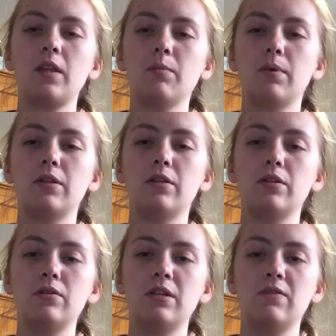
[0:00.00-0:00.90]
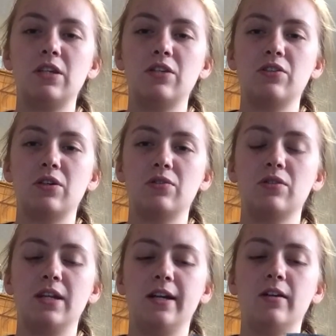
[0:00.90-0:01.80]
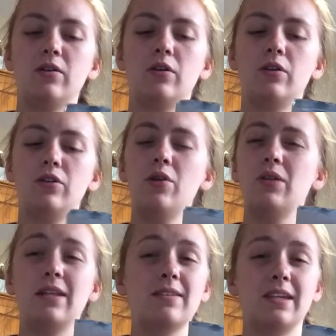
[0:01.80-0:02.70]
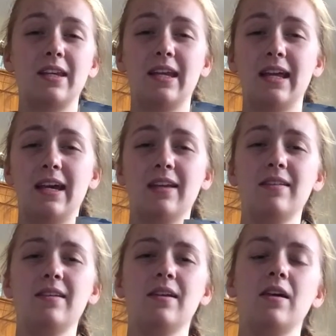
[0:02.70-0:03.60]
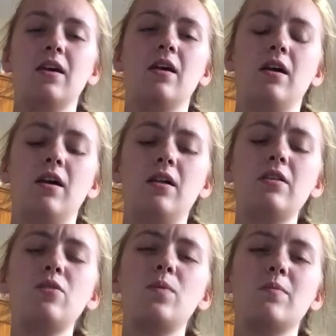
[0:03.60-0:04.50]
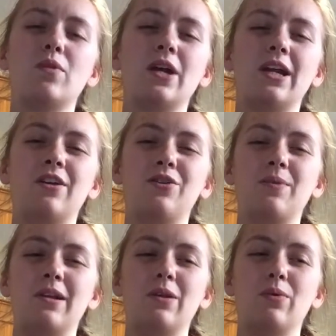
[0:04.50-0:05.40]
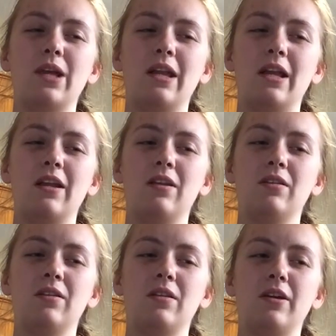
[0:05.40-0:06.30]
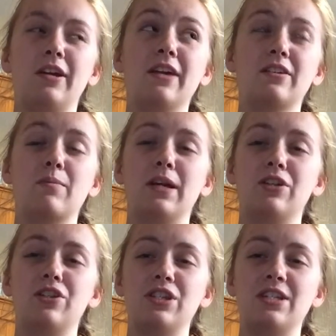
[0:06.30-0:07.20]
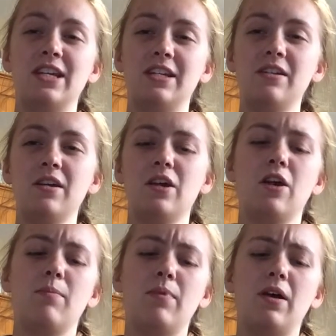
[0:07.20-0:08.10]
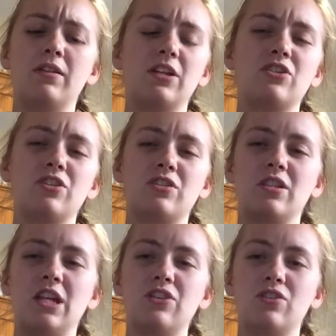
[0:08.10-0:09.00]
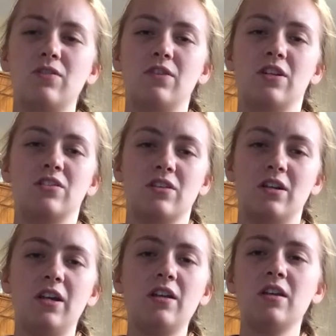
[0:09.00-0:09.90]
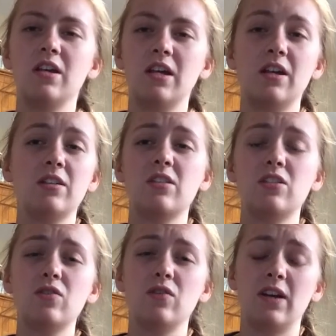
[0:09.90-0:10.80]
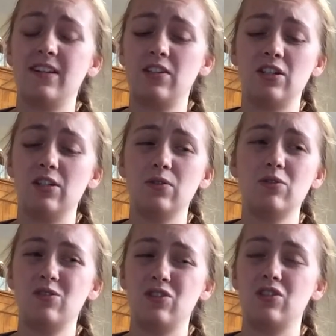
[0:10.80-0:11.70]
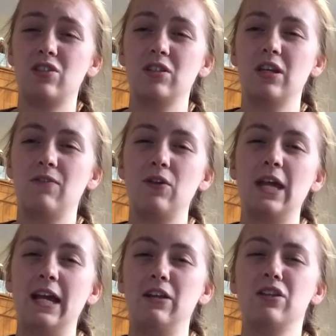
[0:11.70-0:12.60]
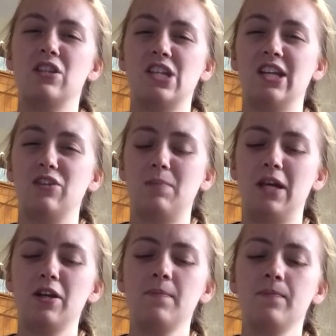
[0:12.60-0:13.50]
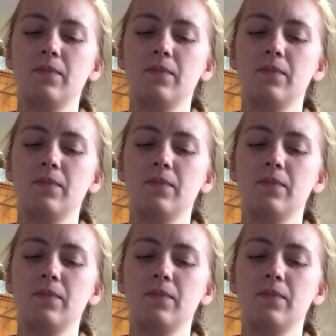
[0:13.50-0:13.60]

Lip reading: But the loose leaf tea just goes in there. No light's going to get at it. A little bit more air and humidity will get at it as compared to the tin. But that's just the nature of the design. It's still fine to use. Just if you can, the tin is better.